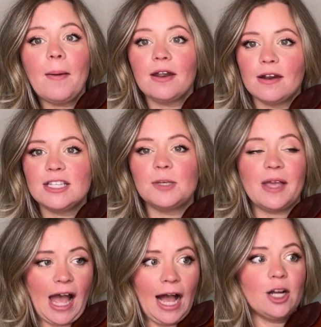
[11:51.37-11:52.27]
and he needs to
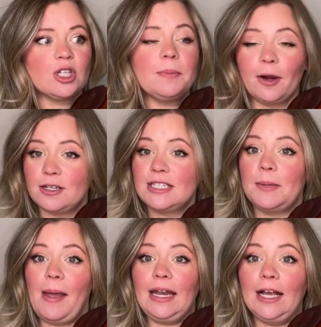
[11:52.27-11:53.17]
be actually
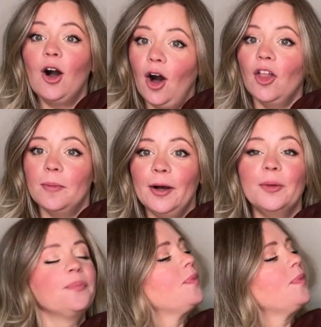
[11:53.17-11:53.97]
participating on the bow.